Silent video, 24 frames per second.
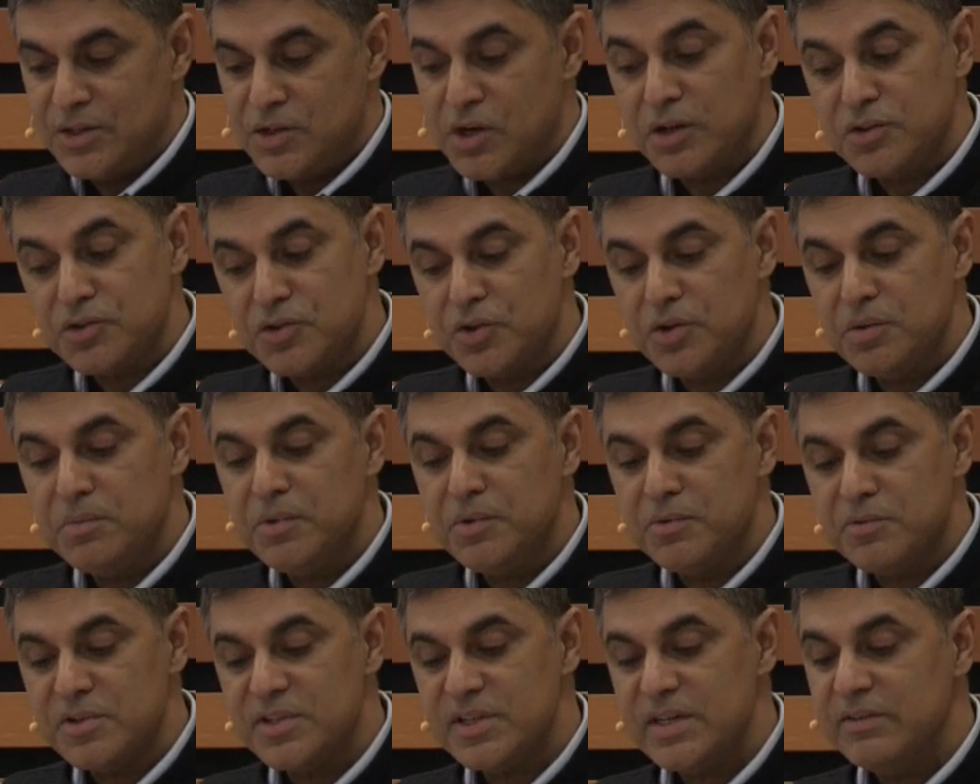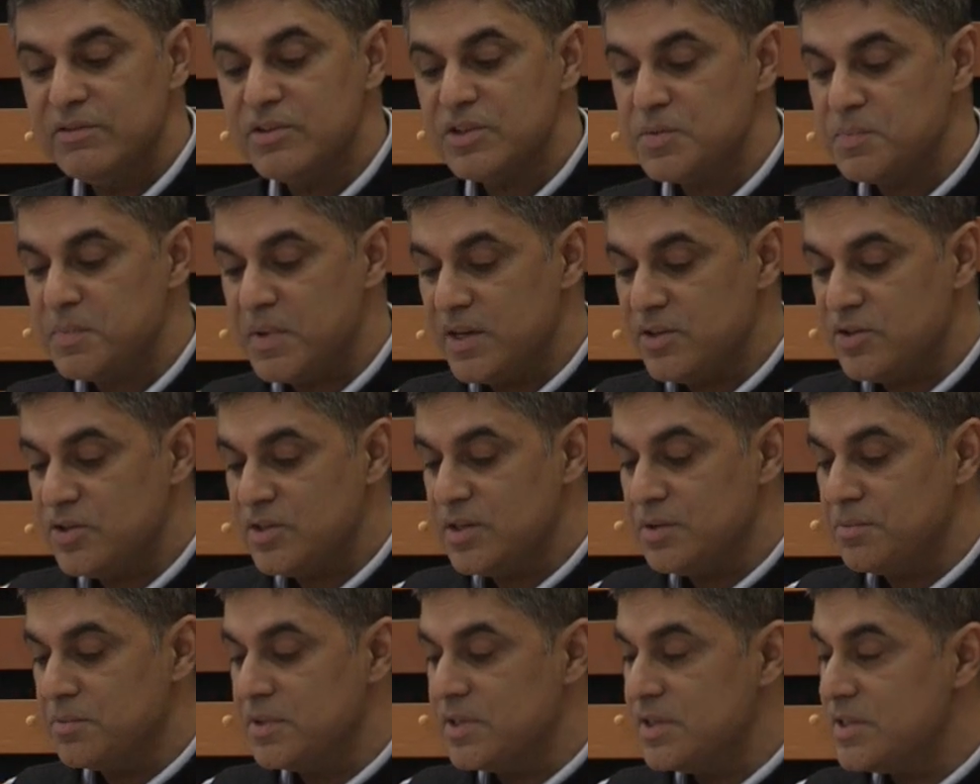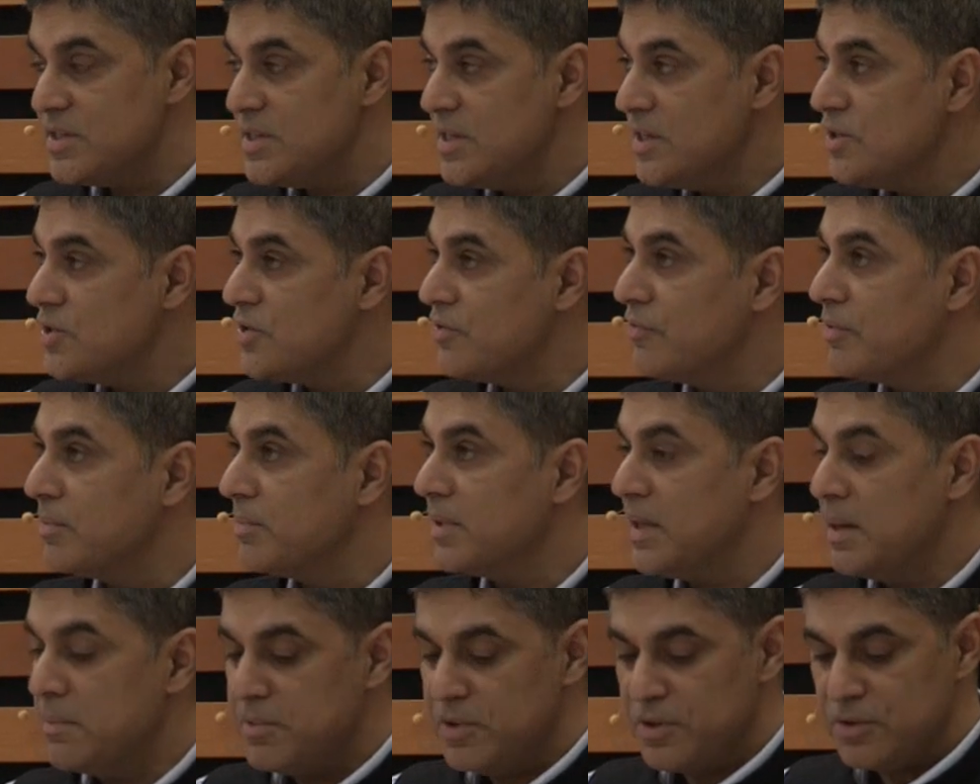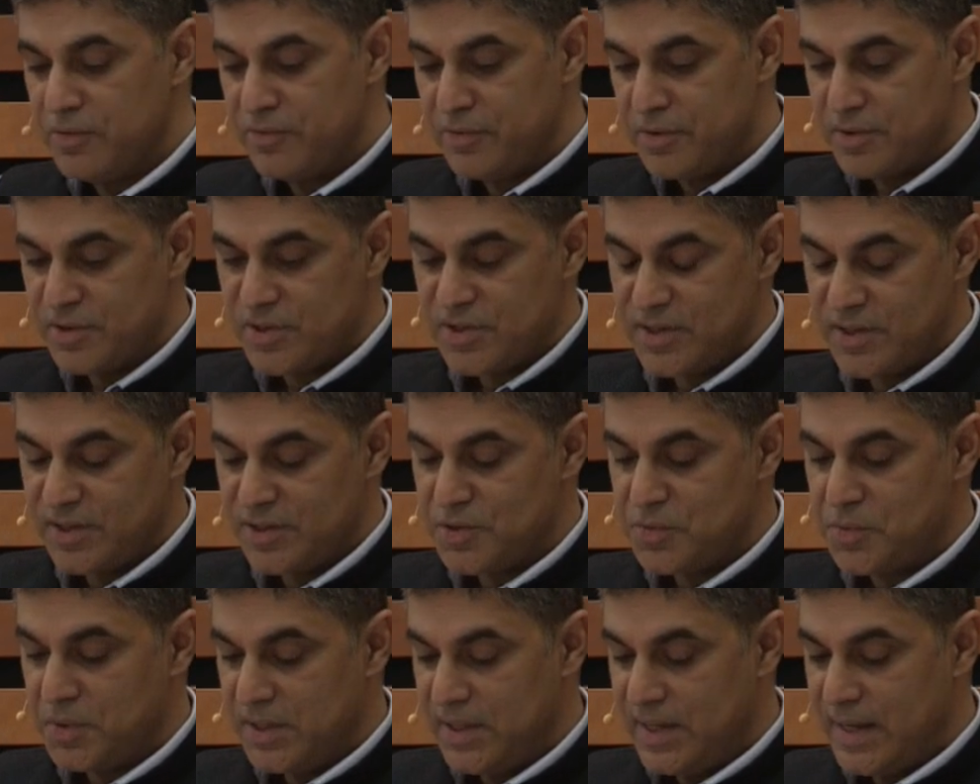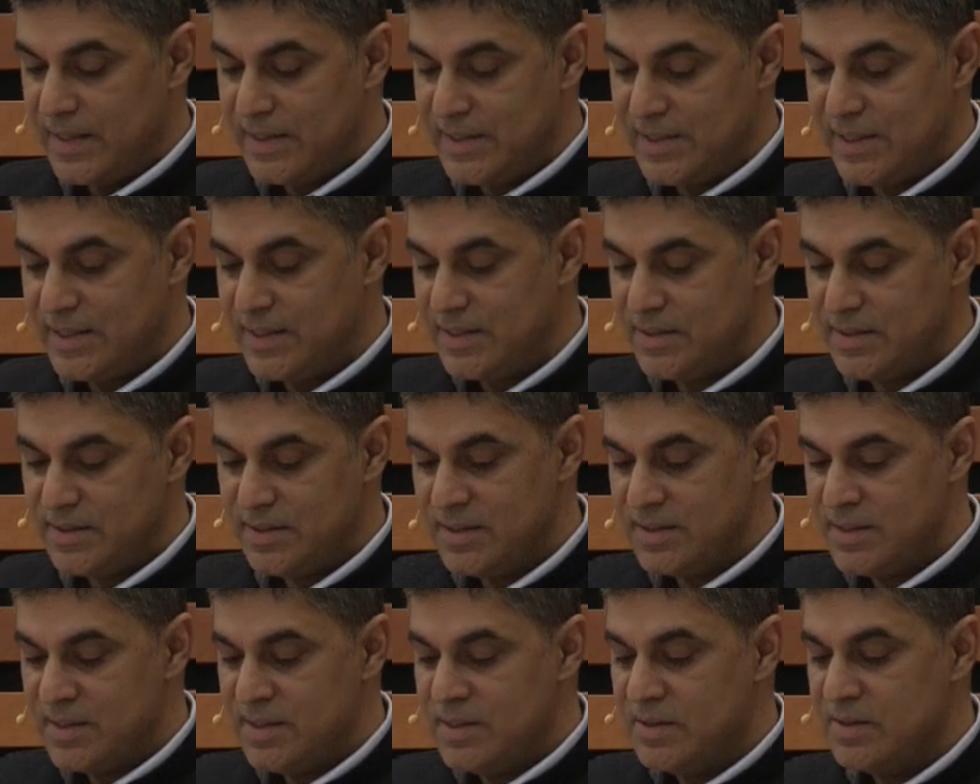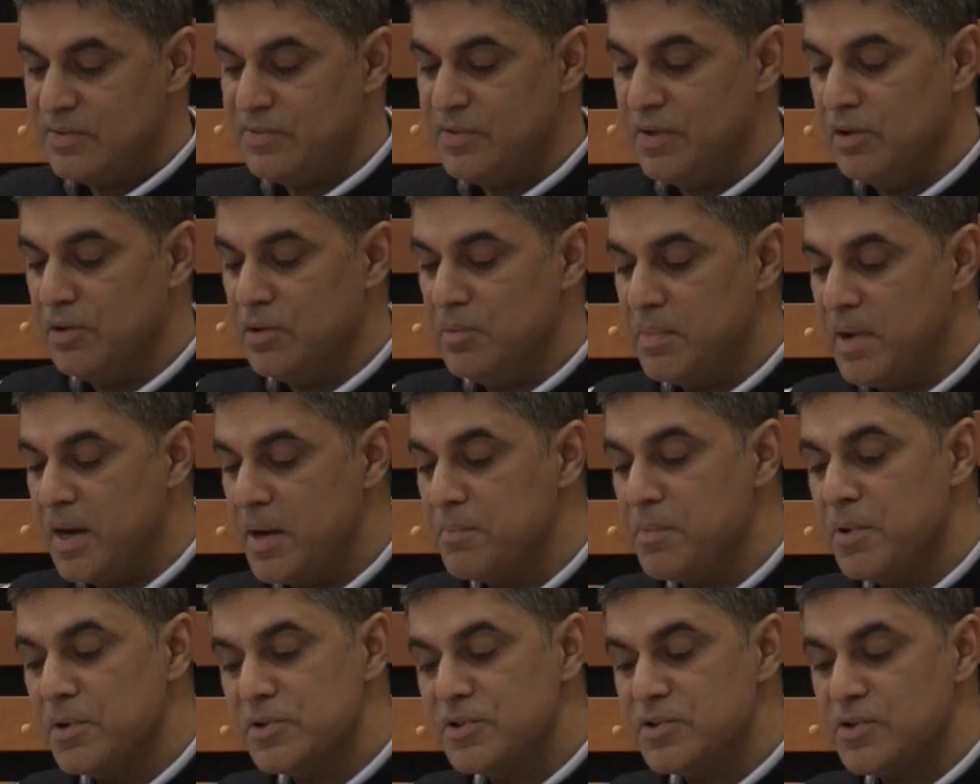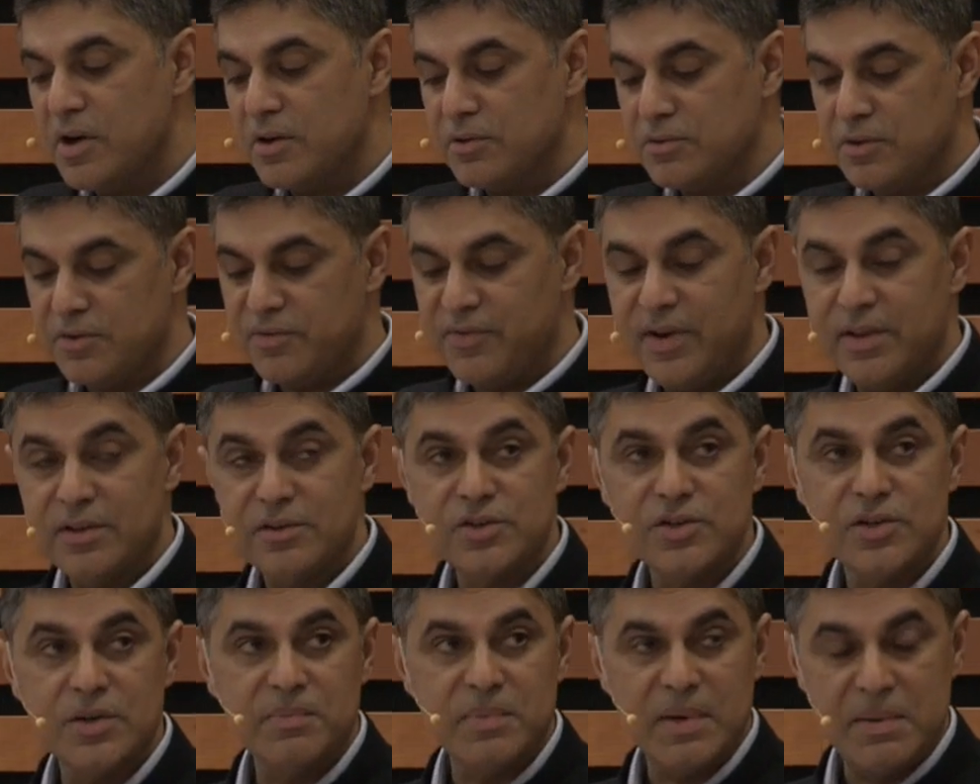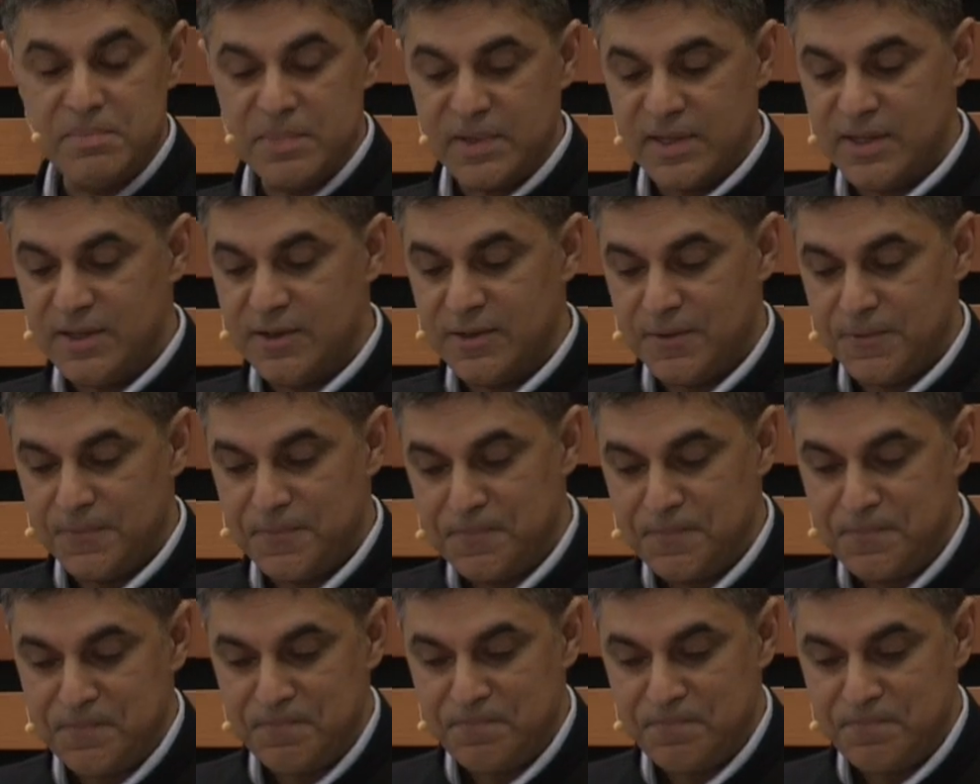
Dr. Goodman received his PhD with distinction from Columbia University in 2018, followed by a postdoctoral fellowship at McGill.